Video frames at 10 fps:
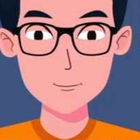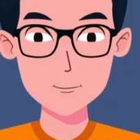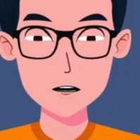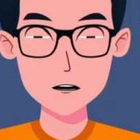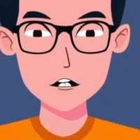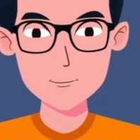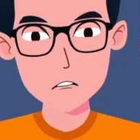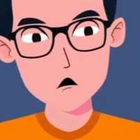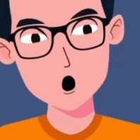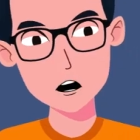While the
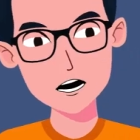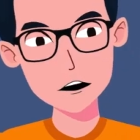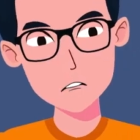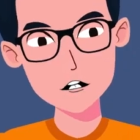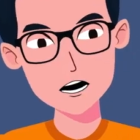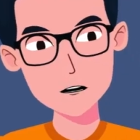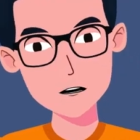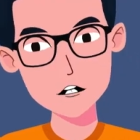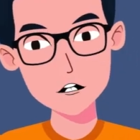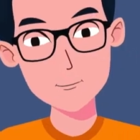above methods are
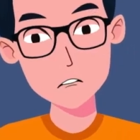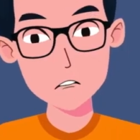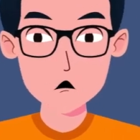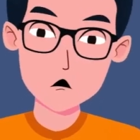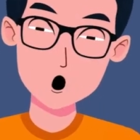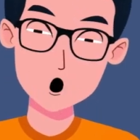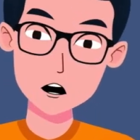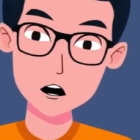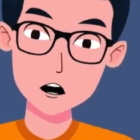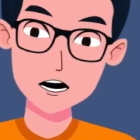helpful, they aren't
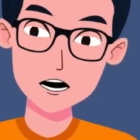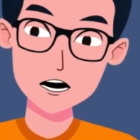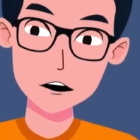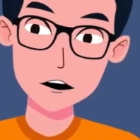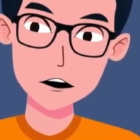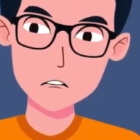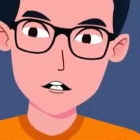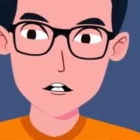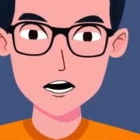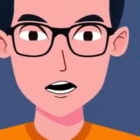perfect.
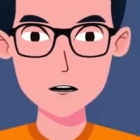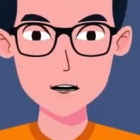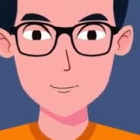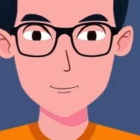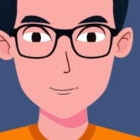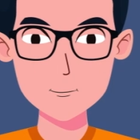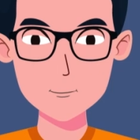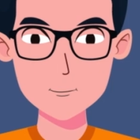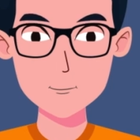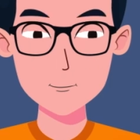For more comprehensive
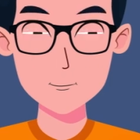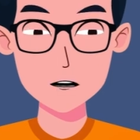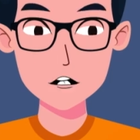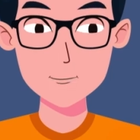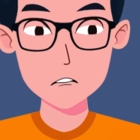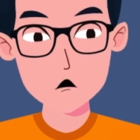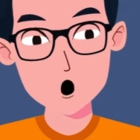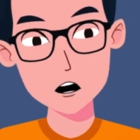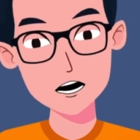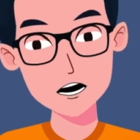control,
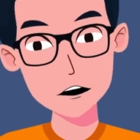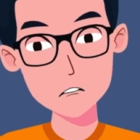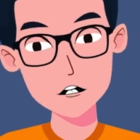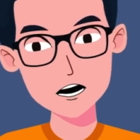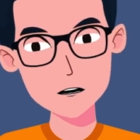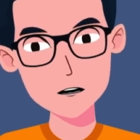consider using